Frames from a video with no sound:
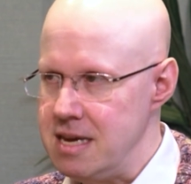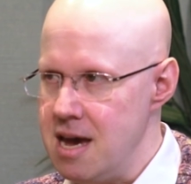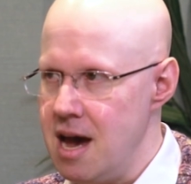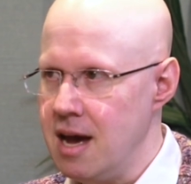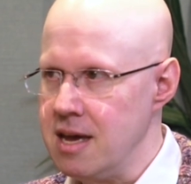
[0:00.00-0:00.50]

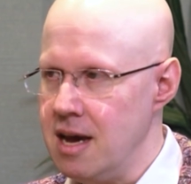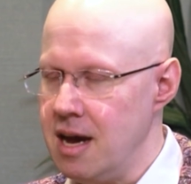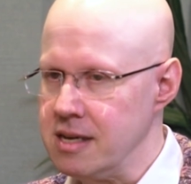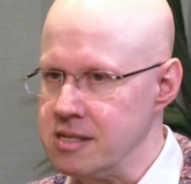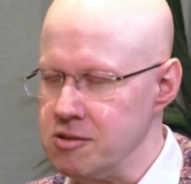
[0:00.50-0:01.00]
Yeah,
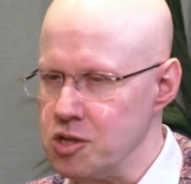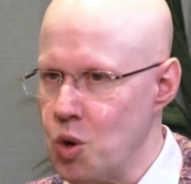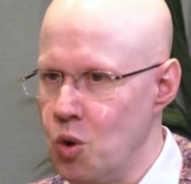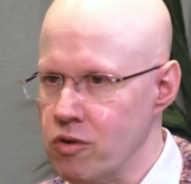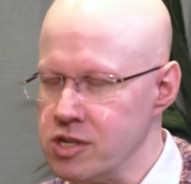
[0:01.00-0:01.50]
yeah. So it's the
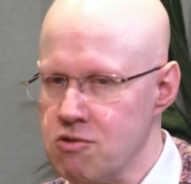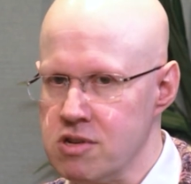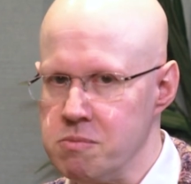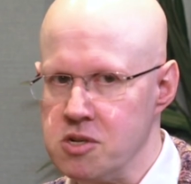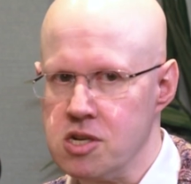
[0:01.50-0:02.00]
Chorus
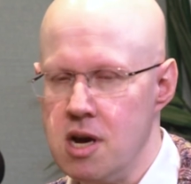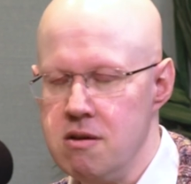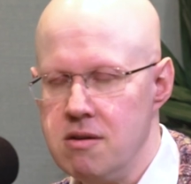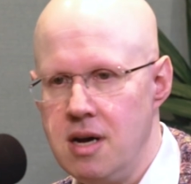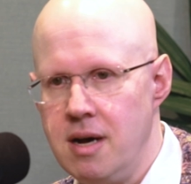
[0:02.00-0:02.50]
Christmas
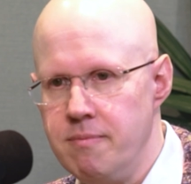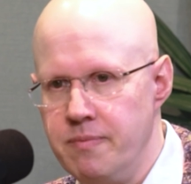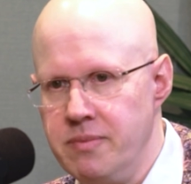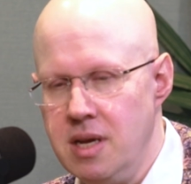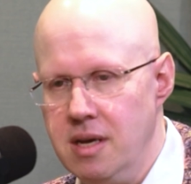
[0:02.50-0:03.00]
show.
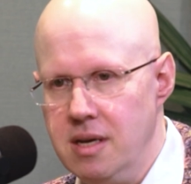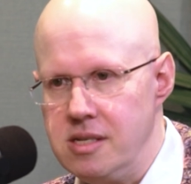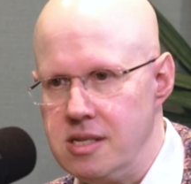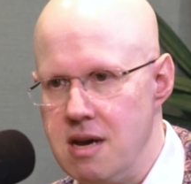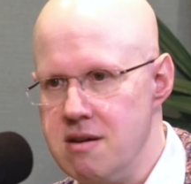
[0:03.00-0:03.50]

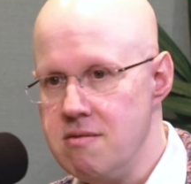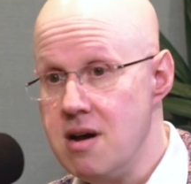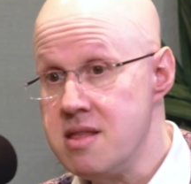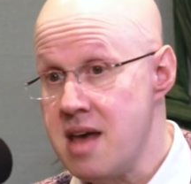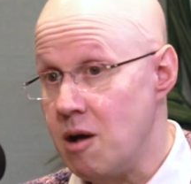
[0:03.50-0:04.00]
So
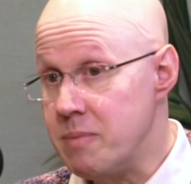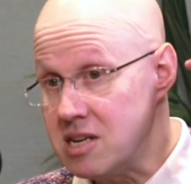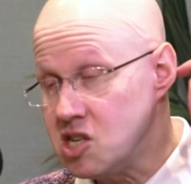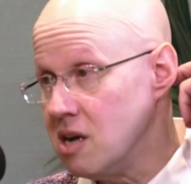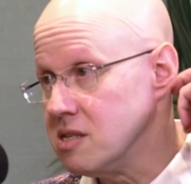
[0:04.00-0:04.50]
that'll be
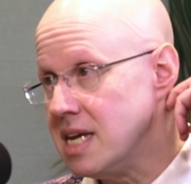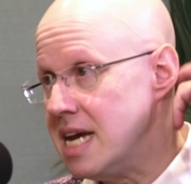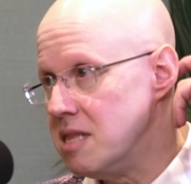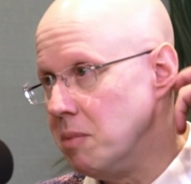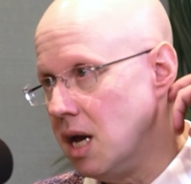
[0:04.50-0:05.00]
a chance to
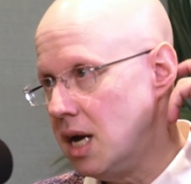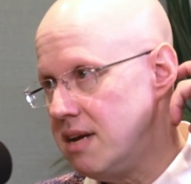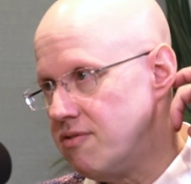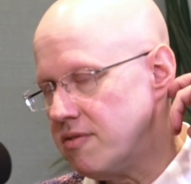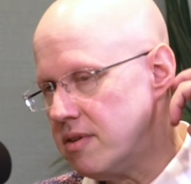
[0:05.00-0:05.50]
hear them
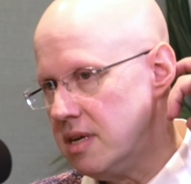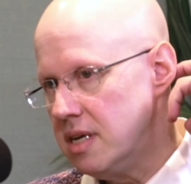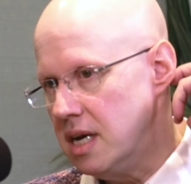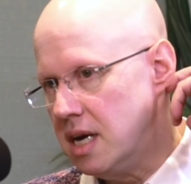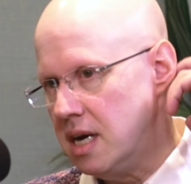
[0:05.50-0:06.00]
live,
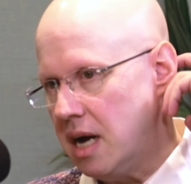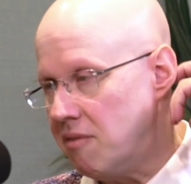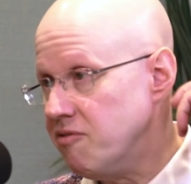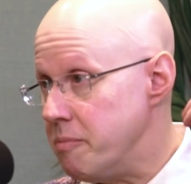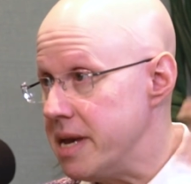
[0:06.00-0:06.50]

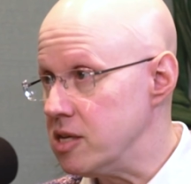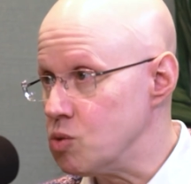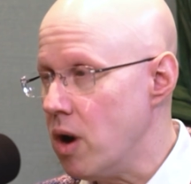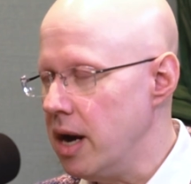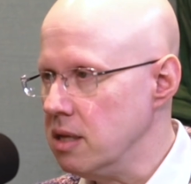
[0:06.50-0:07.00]
and for me
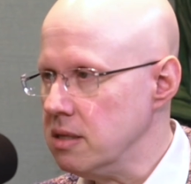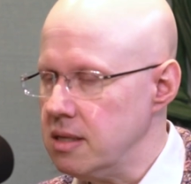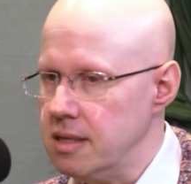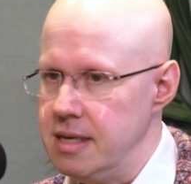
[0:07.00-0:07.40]
as well.